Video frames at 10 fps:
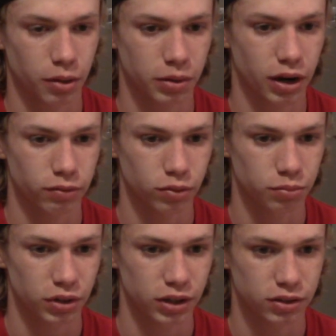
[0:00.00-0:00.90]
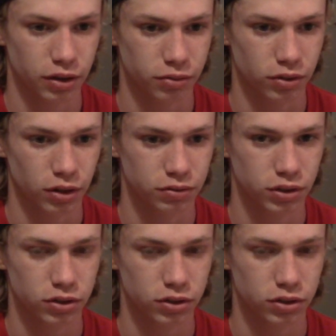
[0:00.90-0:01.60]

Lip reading: I mean, everyone plays and everyone loves it,